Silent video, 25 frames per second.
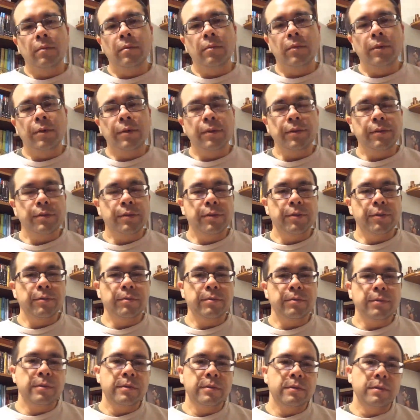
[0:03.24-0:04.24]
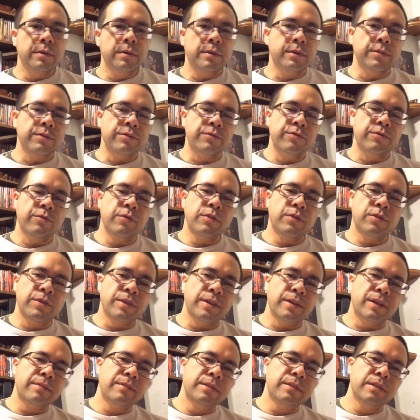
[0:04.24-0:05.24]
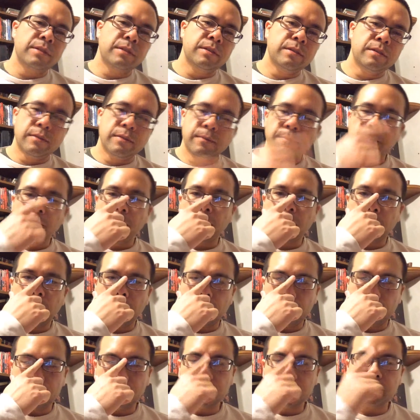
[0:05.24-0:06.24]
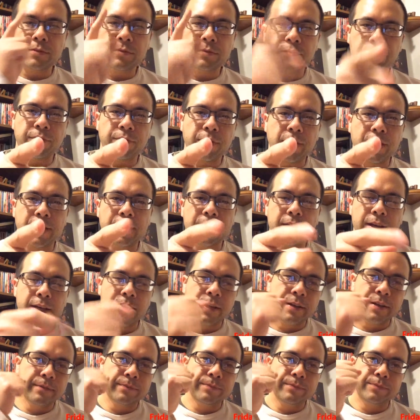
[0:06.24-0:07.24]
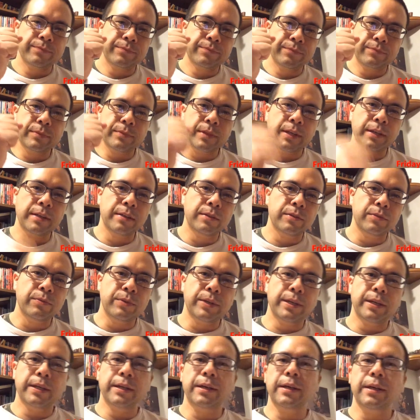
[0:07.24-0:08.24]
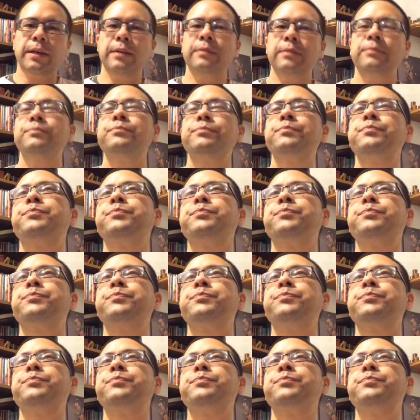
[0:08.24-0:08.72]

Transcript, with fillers: morning, YouTube. It is 4:11 on this Friday, end of the week again.